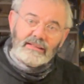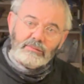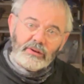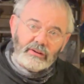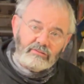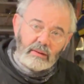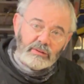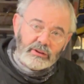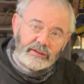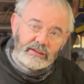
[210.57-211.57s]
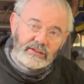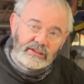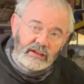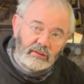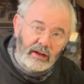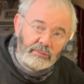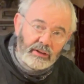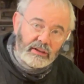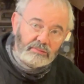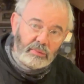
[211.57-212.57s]
I'm doing a rub joint, so I'm
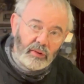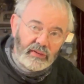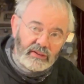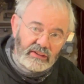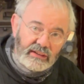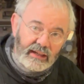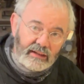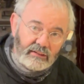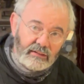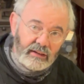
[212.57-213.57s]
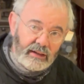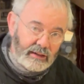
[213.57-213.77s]
going to put this down